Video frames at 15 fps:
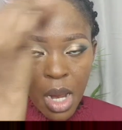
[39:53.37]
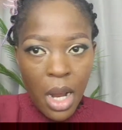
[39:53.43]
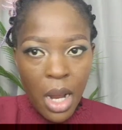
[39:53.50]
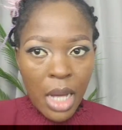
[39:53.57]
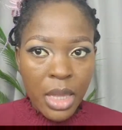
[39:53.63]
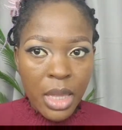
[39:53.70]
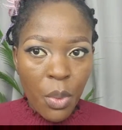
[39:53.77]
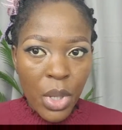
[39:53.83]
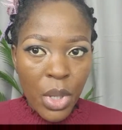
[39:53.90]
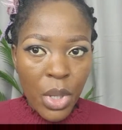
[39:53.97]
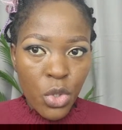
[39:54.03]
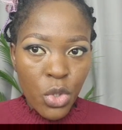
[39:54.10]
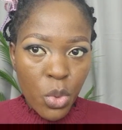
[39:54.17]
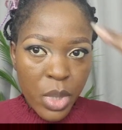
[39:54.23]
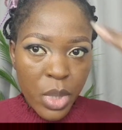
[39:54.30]
And then when
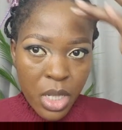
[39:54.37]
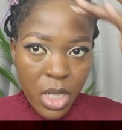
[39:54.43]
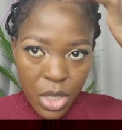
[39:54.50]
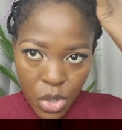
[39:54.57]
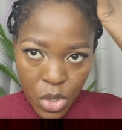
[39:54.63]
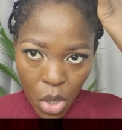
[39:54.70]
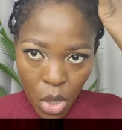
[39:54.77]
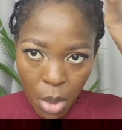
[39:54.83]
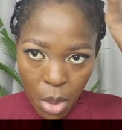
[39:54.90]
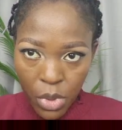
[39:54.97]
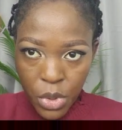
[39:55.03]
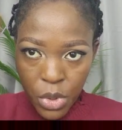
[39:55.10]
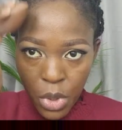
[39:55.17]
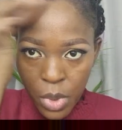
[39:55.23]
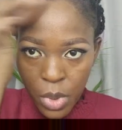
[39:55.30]
you're doing the top,
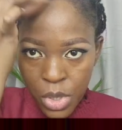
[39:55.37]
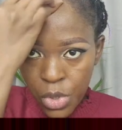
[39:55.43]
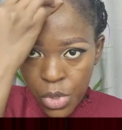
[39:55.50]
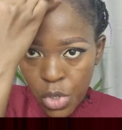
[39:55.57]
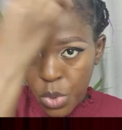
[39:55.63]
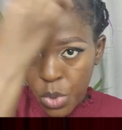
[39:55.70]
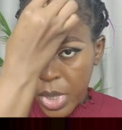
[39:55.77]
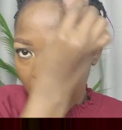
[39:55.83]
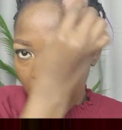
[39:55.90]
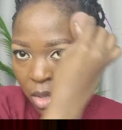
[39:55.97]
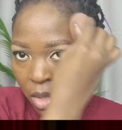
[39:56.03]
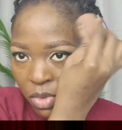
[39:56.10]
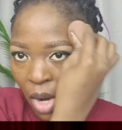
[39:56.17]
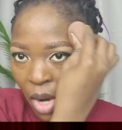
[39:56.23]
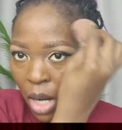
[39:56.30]
you don't want to do it in
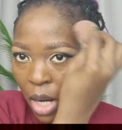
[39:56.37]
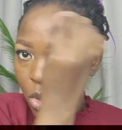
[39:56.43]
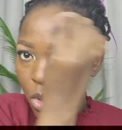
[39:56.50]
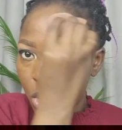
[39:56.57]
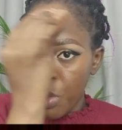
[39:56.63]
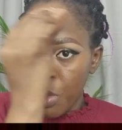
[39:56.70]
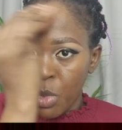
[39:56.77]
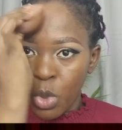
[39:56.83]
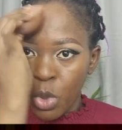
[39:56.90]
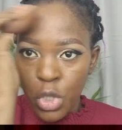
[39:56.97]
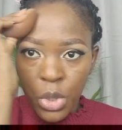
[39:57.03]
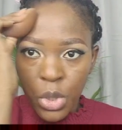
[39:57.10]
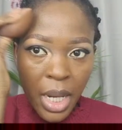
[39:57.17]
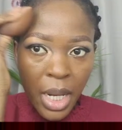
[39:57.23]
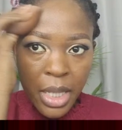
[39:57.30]
a round
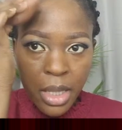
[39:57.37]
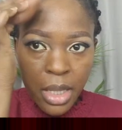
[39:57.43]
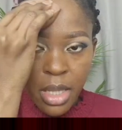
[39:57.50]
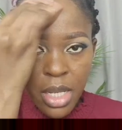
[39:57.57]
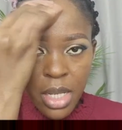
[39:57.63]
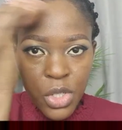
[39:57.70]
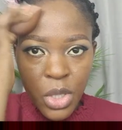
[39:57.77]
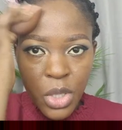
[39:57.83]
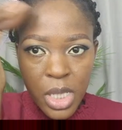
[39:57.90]
motion like this.